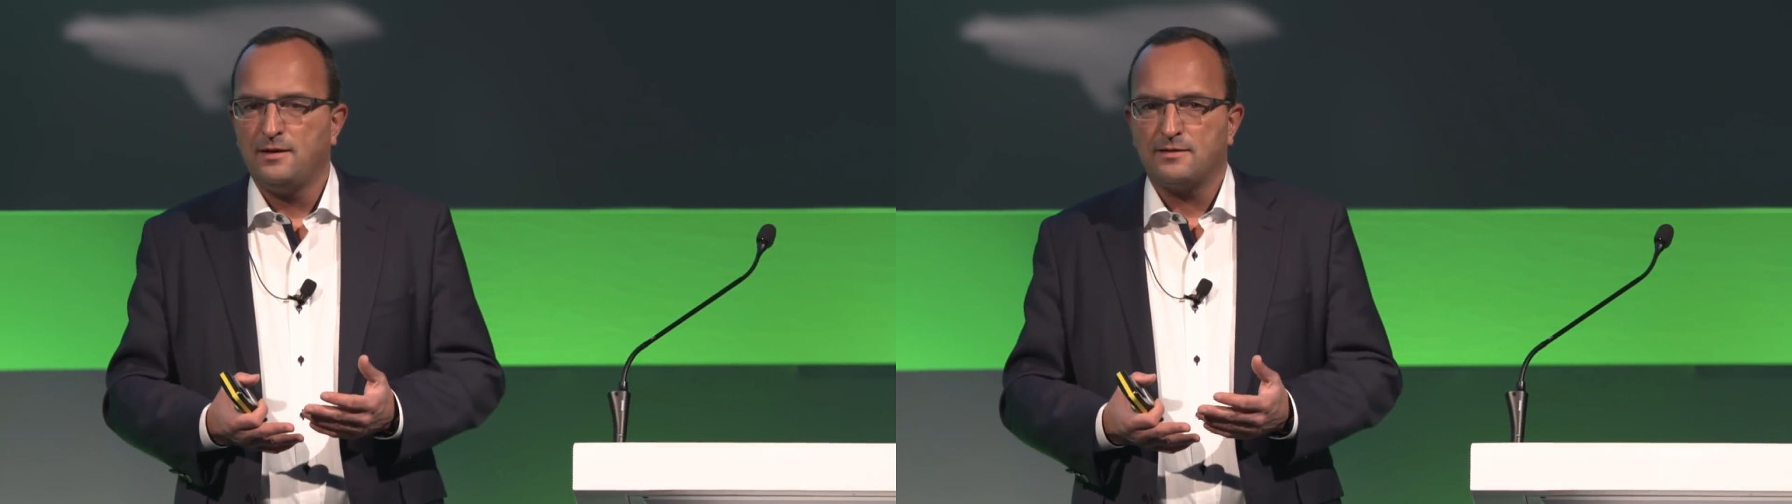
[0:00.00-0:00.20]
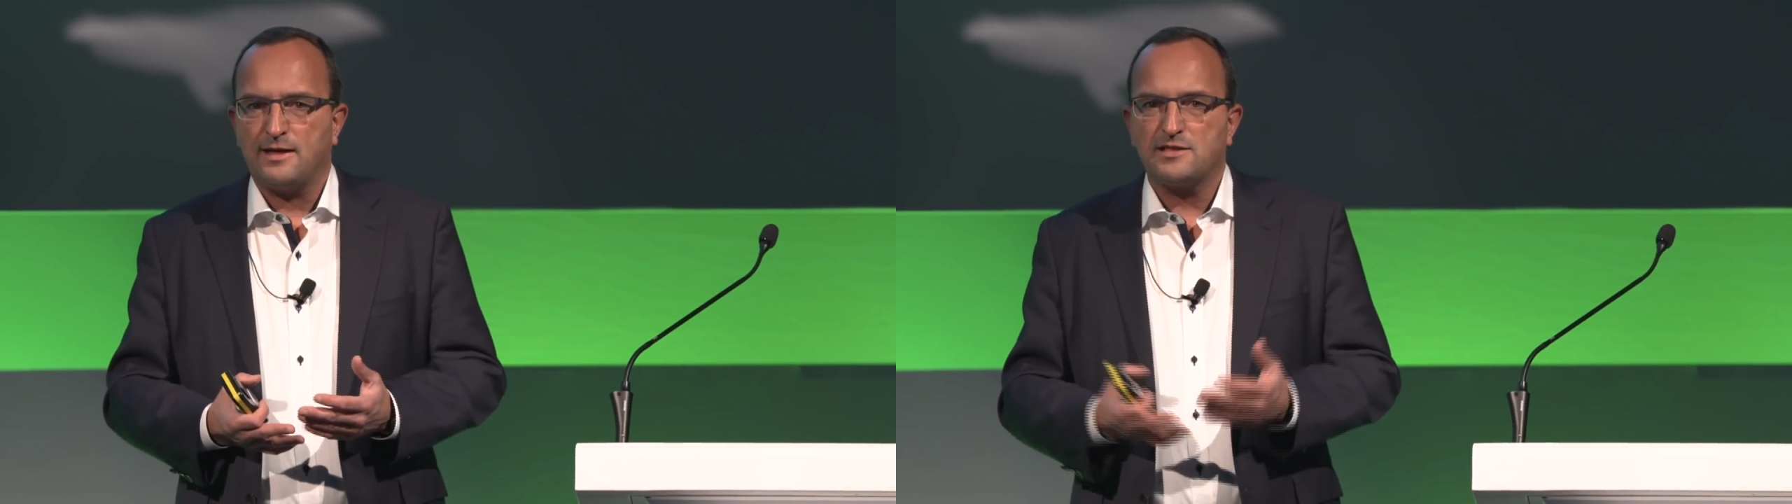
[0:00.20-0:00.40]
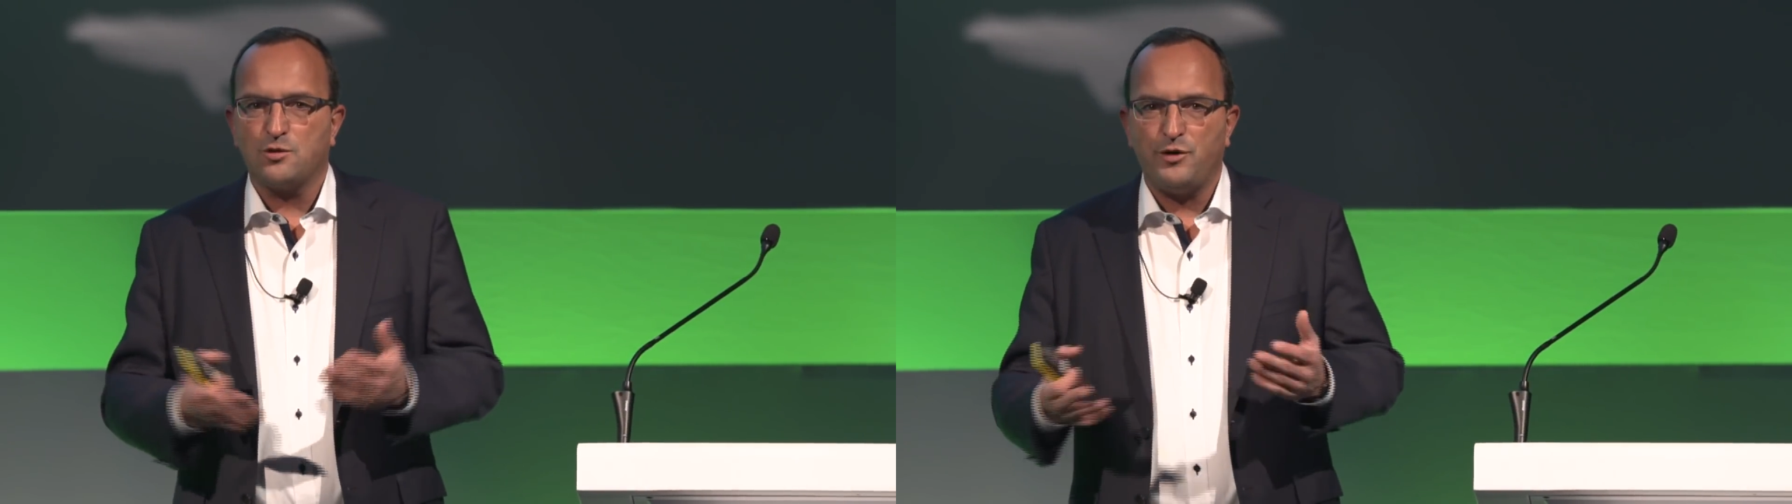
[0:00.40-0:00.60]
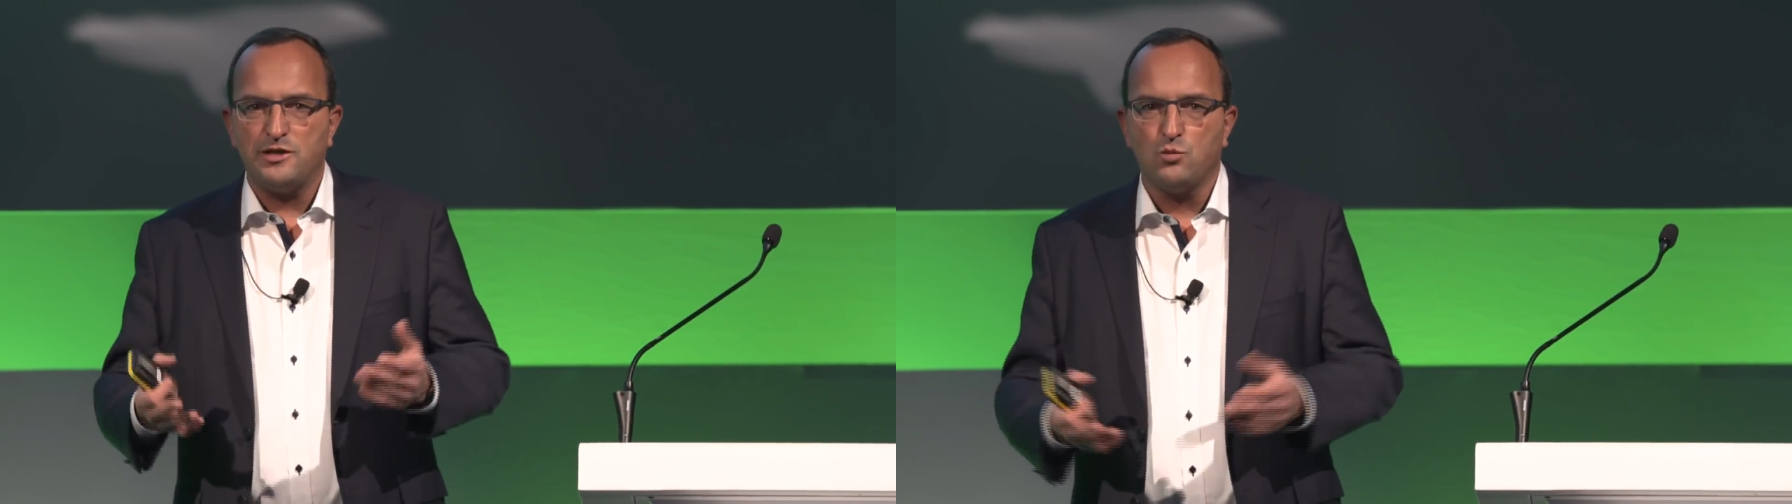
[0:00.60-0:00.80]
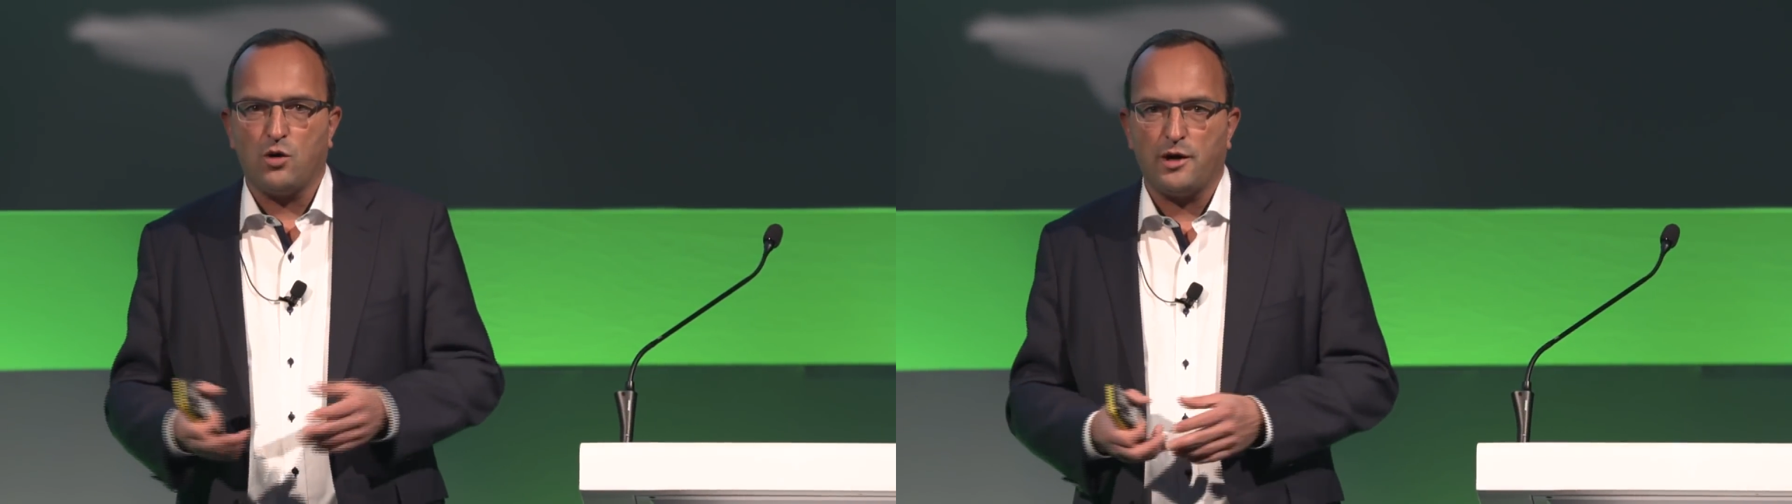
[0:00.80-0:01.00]
That's the
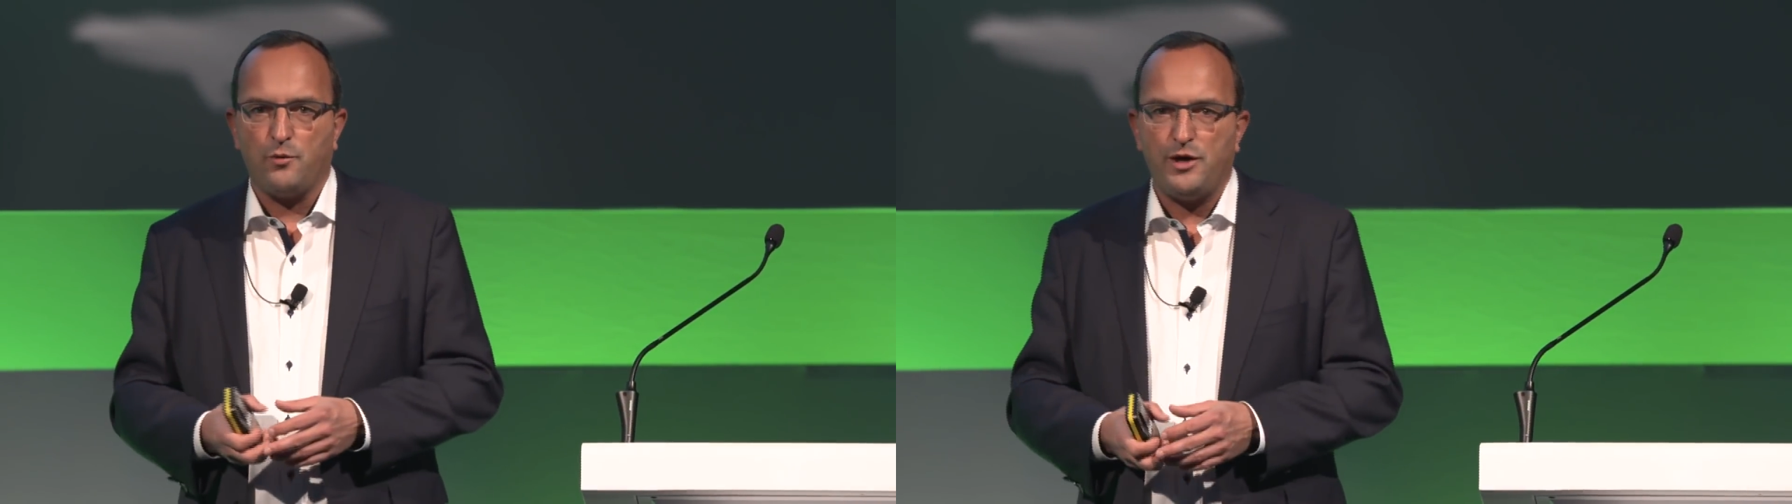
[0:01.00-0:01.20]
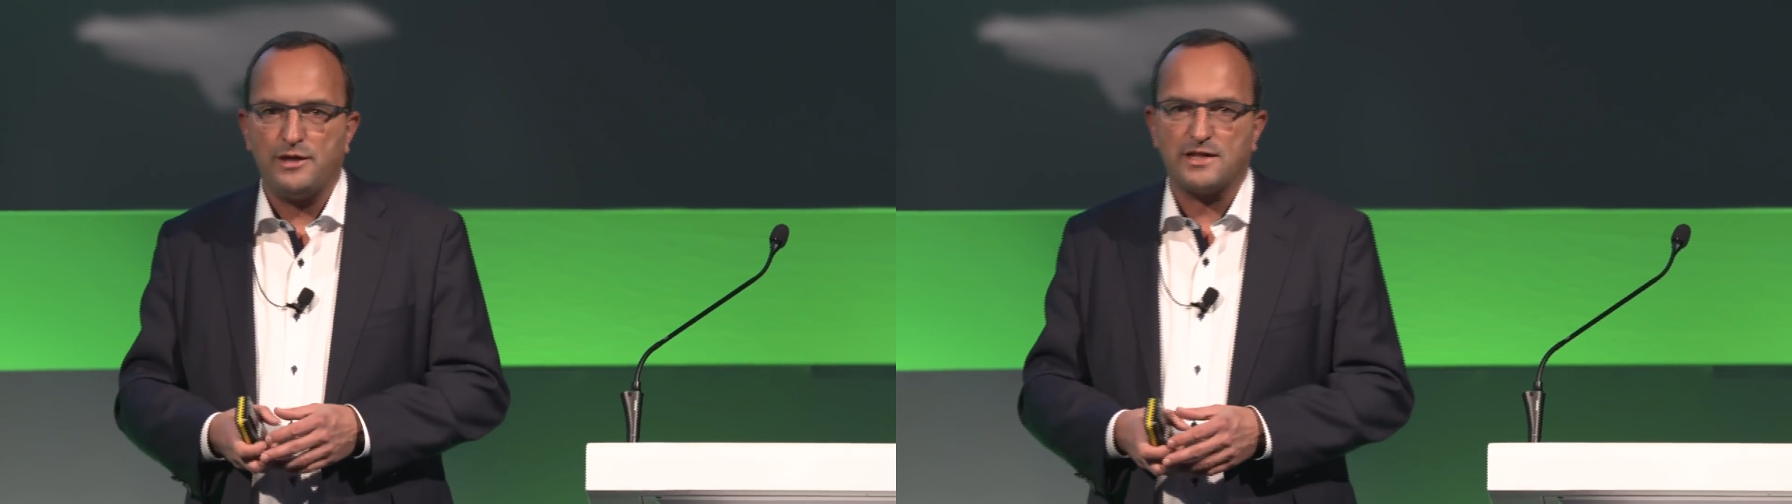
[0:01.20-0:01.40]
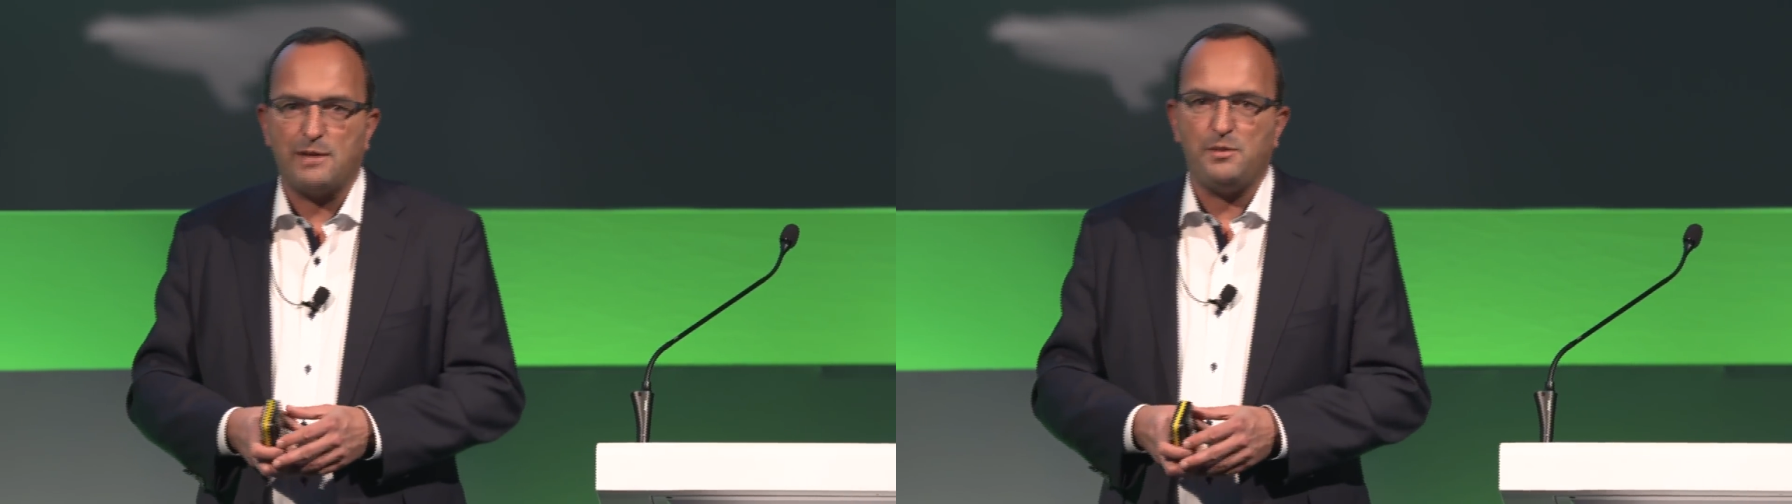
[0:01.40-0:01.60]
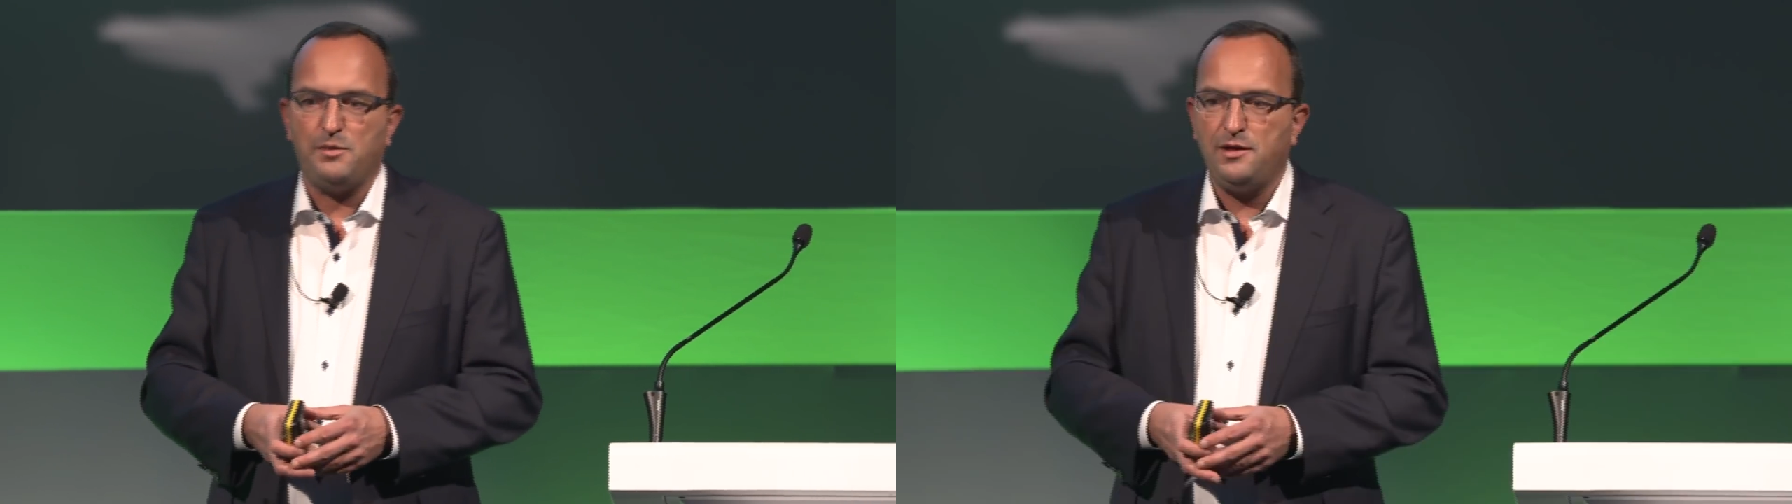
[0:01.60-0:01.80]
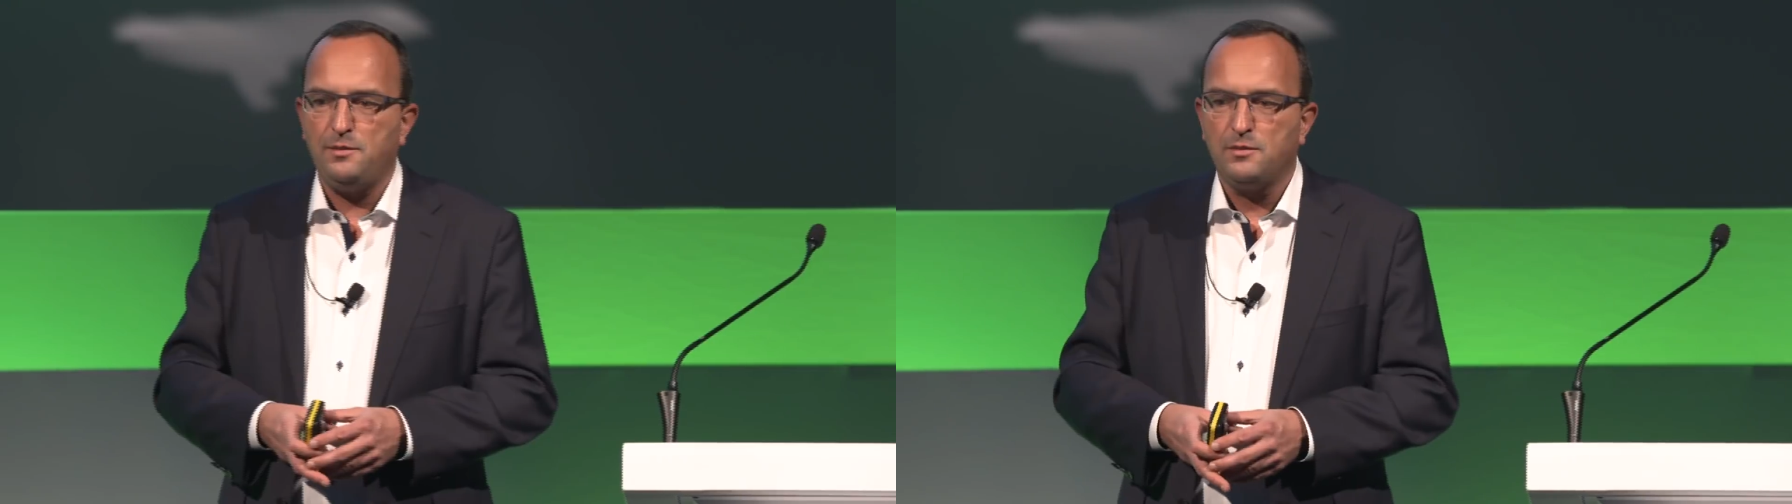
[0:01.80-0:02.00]
reason why we as
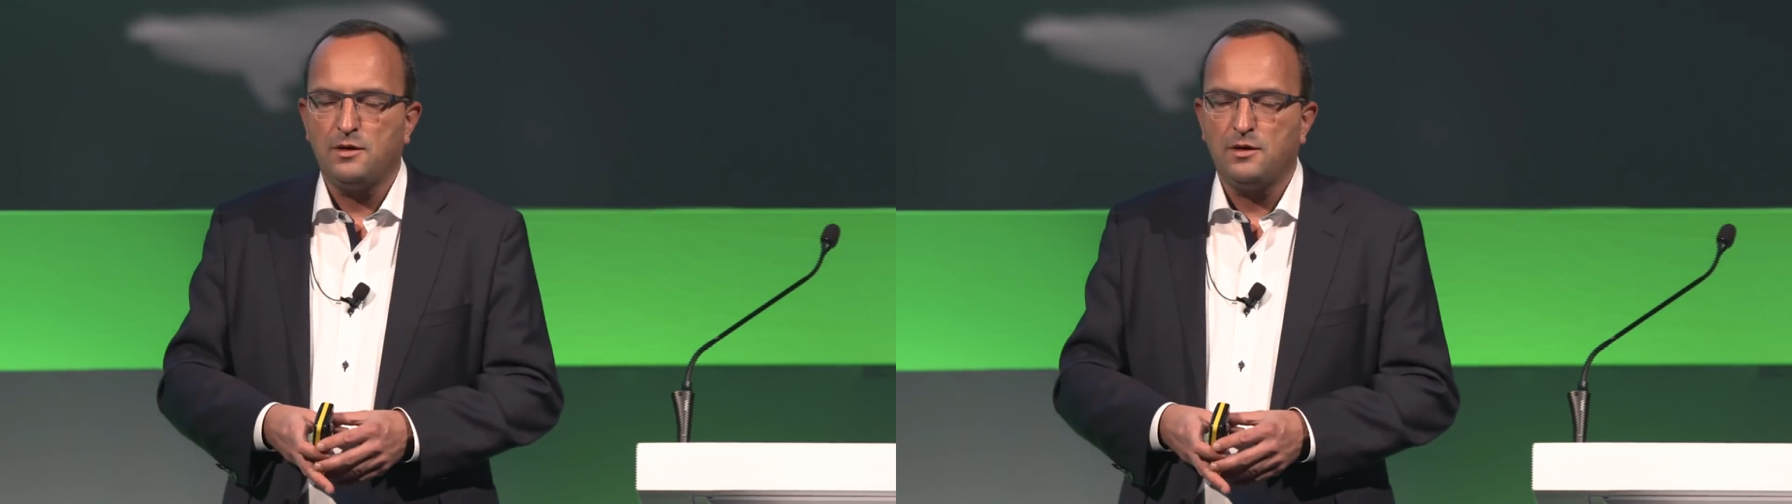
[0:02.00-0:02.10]
ABB